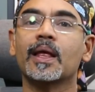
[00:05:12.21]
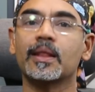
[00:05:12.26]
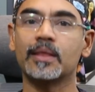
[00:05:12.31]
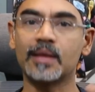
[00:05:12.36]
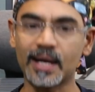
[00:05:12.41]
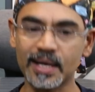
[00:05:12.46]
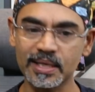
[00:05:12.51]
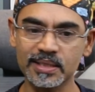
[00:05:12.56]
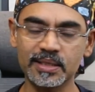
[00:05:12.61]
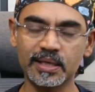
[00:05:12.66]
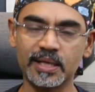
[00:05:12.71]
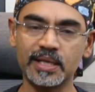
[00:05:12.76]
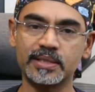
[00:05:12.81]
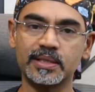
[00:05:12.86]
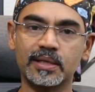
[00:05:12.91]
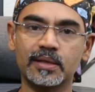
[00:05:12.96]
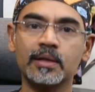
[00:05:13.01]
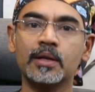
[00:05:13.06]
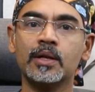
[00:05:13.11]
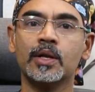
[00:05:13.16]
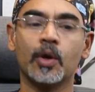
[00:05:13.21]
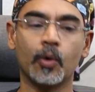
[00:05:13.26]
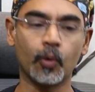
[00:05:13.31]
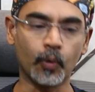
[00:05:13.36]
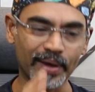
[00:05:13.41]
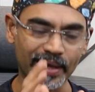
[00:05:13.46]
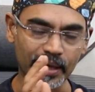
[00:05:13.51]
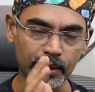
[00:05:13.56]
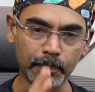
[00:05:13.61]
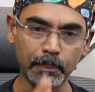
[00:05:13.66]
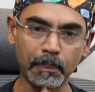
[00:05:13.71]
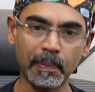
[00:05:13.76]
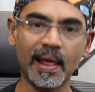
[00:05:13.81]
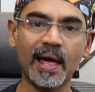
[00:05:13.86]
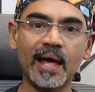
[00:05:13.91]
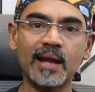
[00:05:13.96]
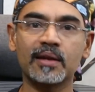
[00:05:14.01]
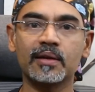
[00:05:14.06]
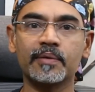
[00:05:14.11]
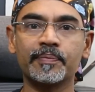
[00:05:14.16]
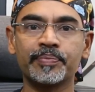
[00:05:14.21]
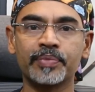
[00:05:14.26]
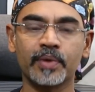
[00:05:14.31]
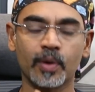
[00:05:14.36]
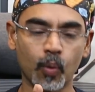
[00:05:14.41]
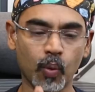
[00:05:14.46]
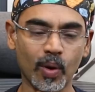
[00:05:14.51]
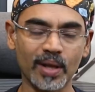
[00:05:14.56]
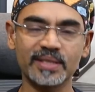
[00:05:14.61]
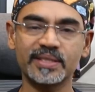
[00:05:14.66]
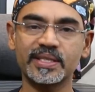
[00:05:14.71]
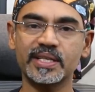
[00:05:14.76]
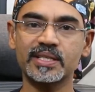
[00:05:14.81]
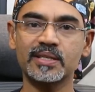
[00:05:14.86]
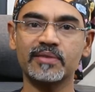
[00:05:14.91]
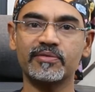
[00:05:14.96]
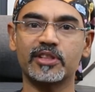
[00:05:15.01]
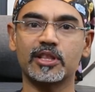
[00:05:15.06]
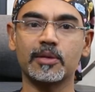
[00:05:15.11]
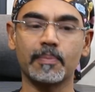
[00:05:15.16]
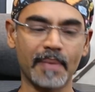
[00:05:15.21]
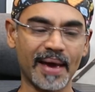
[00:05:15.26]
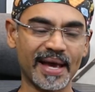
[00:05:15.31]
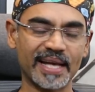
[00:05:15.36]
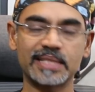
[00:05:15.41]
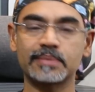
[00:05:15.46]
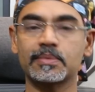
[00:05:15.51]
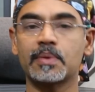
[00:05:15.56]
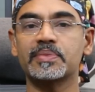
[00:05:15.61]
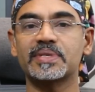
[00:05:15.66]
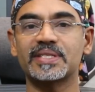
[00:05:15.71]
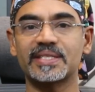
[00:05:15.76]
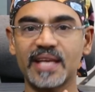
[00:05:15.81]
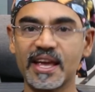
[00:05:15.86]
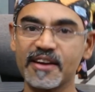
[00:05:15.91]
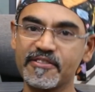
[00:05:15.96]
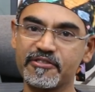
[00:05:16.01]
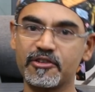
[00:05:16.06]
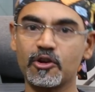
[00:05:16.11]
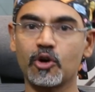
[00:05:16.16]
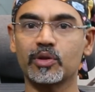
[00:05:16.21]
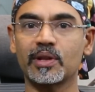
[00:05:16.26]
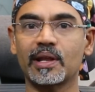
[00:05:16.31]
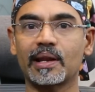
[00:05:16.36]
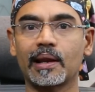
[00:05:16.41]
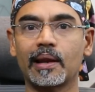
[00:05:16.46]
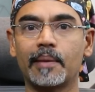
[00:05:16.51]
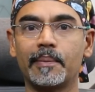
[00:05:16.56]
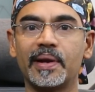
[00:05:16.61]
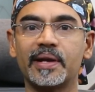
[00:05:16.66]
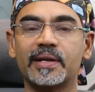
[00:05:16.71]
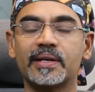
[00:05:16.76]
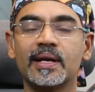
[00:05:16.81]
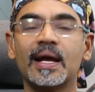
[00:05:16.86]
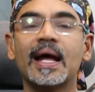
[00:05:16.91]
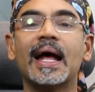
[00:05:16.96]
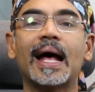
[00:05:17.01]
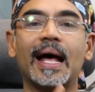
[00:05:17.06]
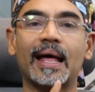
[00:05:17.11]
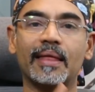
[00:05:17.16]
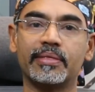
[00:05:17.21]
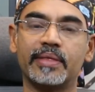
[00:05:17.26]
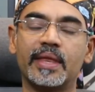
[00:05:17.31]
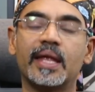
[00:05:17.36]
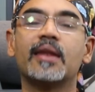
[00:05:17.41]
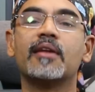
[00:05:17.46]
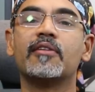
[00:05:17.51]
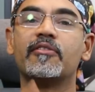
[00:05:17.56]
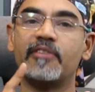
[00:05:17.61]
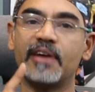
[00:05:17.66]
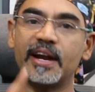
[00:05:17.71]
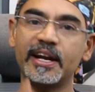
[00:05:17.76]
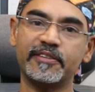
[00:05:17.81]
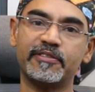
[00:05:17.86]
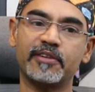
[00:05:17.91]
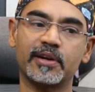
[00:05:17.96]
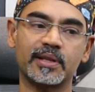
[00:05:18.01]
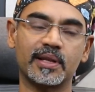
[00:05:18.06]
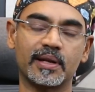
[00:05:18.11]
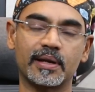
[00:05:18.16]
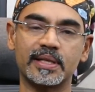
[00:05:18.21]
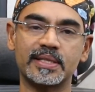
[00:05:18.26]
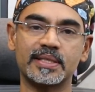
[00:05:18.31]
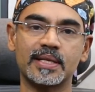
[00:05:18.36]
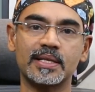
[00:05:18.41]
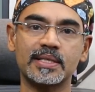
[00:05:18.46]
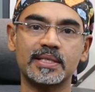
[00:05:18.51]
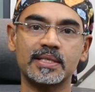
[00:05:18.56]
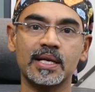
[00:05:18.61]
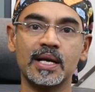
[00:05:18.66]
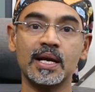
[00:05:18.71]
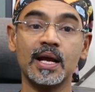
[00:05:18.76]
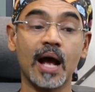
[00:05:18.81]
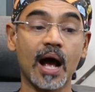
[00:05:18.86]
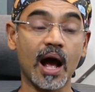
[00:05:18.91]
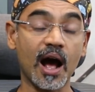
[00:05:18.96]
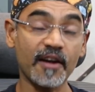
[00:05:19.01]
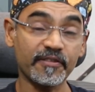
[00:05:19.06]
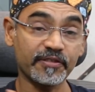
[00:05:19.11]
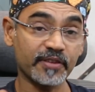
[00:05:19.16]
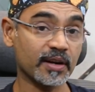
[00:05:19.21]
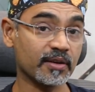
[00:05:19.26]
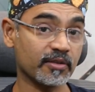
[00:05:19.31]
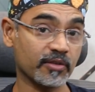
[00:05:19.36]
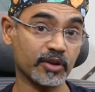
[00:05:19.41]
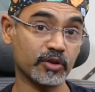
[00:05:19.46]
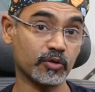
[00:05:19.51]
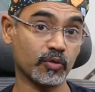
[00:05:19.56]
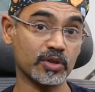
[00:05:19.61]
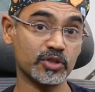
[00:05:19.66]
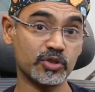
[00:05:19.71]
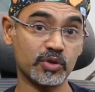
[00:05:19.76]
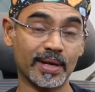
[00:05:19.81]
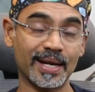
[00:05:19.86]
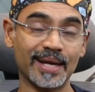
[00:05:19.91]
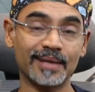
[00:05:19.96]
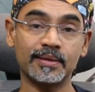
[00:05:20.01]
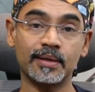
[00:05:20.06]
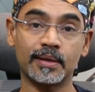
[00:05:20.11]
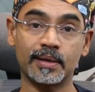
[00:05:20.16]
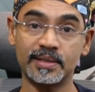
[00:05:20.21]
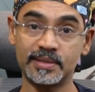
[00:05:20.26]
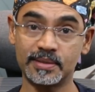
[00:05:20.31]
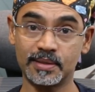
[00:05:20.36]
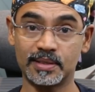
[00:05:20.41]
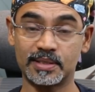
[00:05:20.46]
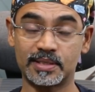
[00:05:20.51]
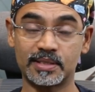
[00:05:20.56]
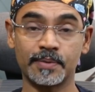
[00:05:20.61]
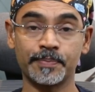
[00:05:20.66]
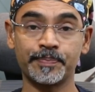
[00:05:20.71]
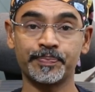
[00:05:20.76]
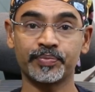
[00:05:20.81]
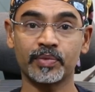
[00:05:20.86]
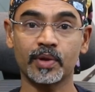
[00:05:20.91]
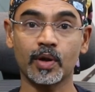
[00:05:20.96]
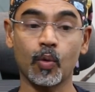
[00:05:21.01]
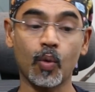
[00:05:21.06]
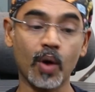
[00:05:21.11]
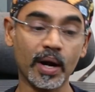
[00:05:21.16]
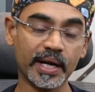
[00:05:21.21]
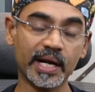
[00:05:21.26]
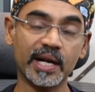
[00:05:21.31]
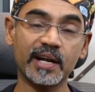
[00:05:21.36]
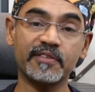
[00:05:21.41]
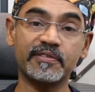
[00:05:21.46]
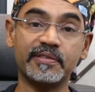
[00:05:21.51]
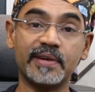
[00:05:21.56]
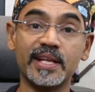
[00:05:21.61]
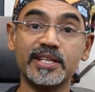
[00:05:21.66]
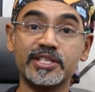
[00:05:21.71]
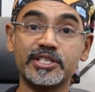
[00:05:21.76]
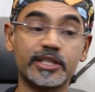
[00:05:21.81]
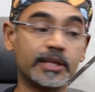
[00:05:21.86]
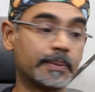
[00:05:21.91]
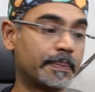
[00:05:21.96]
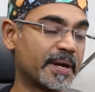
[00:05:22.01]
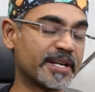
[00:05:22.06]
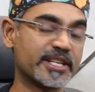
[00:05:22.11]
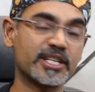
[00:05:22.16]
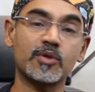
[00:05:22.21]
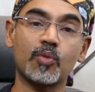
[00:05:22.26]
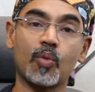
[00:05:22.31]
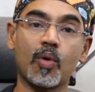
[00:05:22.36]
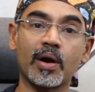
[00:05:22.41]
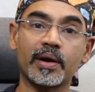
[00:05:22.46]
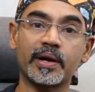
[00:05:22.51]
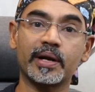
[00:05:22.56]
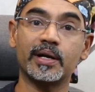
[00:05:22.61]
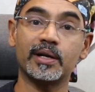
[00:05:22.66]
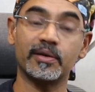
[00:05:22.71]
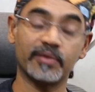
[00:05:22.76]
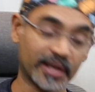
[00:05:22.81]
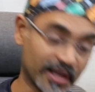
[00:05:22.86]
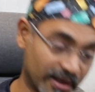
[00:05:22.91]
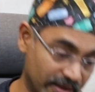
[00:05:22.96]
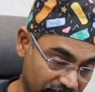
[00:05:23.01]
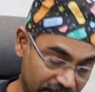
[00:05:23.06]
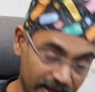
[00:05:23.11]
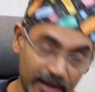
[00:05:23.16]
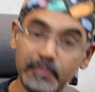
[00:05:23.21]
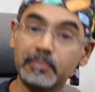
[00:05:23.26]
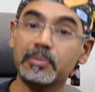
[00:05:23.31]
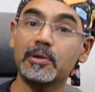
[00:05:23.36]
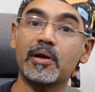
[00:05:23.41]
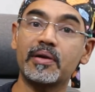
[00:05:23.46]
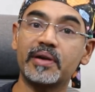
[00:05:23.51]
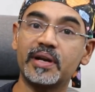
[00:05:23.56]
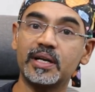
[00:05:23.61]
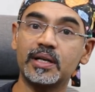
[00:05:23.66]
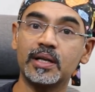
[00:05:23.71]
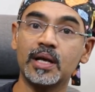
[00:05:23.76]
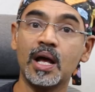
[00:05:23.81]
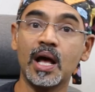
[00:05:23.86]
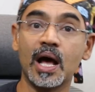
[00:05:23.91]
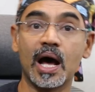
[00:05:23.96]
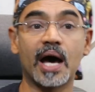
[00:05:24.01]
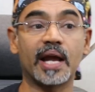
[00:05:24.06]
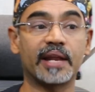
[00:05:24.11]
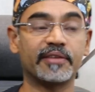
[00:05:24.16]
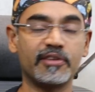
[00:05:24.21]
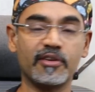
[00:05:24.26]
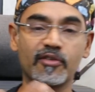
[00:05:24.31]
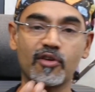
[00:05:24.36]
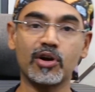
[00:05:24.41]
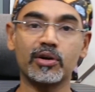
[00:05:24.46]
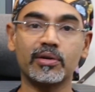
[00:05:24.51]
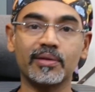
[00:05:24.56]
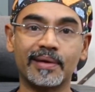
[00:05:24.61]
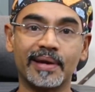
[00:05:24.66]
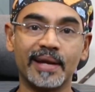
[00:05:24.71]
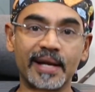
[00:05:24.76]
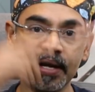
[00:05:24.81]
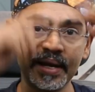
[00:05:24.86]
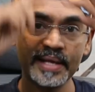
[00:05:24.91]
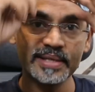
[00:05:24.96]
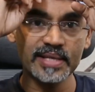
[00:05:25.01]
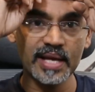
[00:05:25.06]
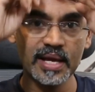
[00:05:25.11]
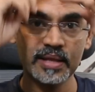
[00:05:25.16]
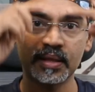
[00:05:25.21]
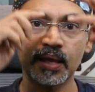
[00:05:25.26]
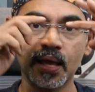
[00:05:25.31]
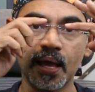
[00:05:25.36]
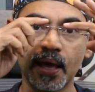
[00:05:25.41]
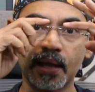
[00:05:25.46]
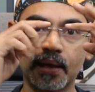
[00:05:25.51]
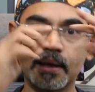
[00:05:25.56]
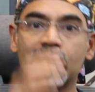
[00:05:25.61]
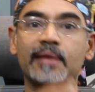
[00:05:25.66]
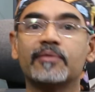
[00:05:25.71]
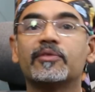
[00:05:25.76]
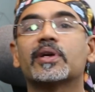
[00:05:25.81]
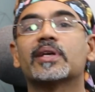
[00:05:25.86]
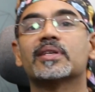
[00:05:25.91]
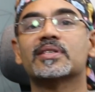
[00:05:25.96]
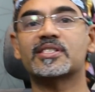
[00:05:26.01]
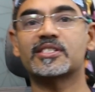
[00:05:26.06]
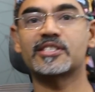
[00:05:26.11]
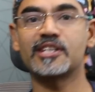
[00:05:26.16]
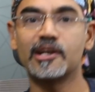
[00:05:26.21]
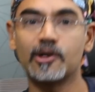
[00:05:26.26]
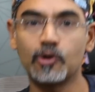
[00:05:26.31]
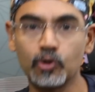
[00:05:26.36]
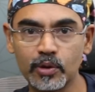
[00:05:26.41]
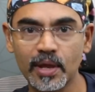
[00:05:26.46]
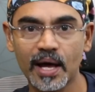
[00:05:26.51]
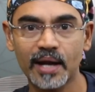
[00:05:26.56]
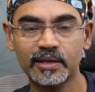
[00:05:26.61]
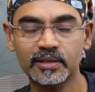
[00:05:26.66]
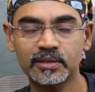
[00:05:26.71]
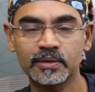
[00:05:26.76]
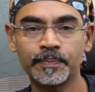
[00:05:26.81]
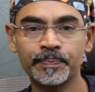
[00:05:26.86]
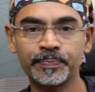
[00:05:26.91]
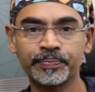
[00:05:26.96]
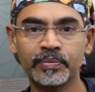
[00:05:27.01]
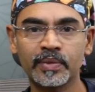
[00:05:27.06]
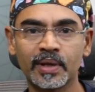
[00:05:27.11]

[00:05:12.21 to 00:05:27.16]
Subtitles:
That is the reason we can plan one session with the maximum safe donor limit and then wait for the results. After, once you get the results, what kind of density patient wanted it, we can re-implant it, or if you want to redesign the hairline, we can still do that.